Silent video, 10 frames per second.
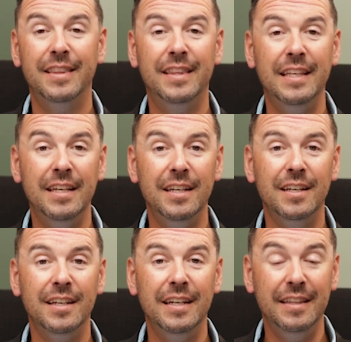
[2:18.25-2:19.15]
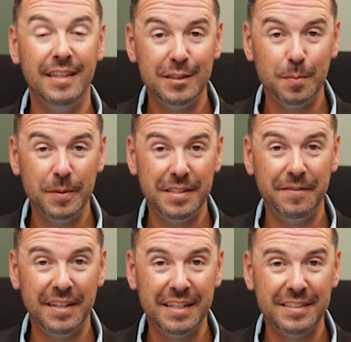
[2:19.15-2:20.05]
In this
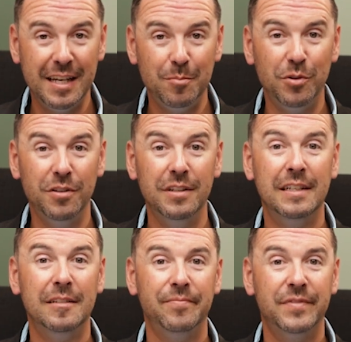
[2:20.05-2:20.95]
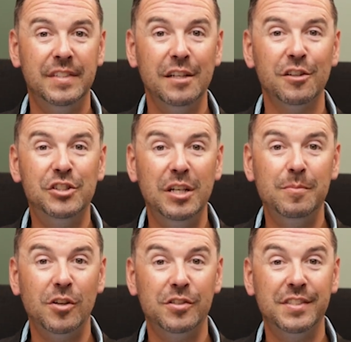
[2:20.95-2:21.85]
specific example,
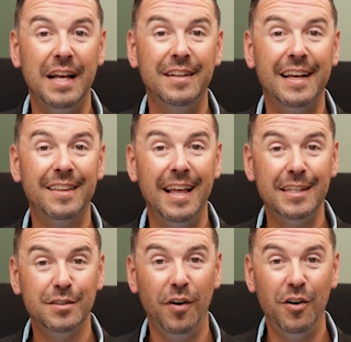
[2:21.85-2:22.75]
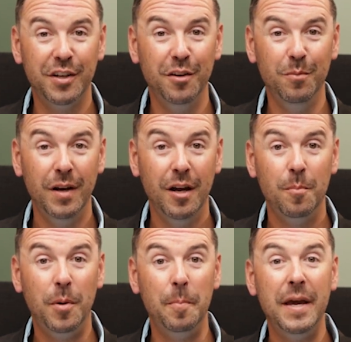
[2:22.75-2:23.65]
dealerships are selling less volume,
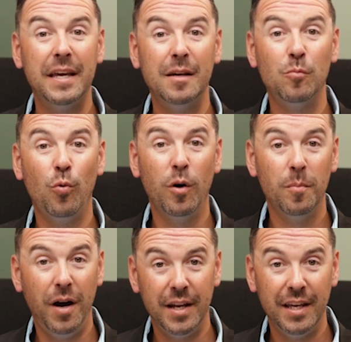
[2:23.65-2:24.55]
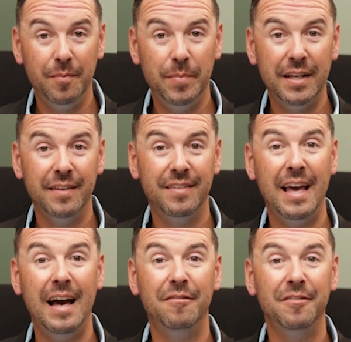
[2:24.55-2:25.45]
but making more money because they
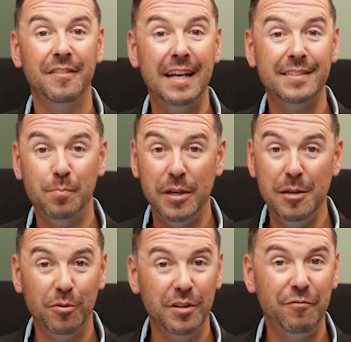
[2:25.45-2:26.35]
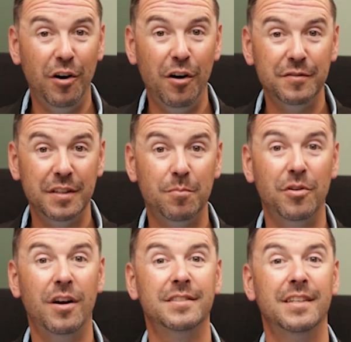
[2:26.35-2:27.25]
have less people involved in the
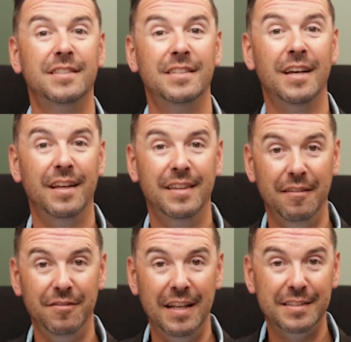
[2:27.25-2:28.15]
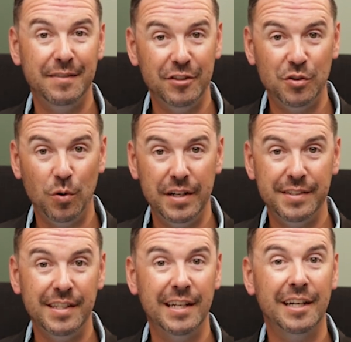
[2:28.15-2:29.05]
process, they have less inventory
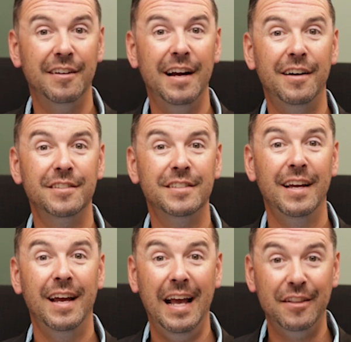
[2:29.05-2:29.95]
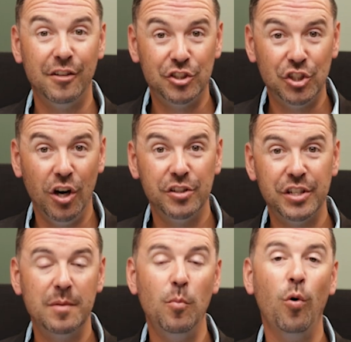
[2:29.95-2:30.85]
sitting around, and they're
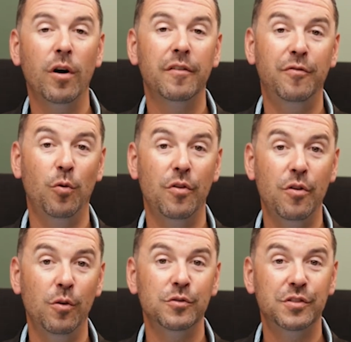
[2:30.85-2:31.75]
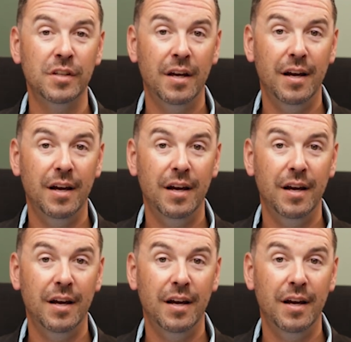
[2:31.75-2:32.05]
charging more for those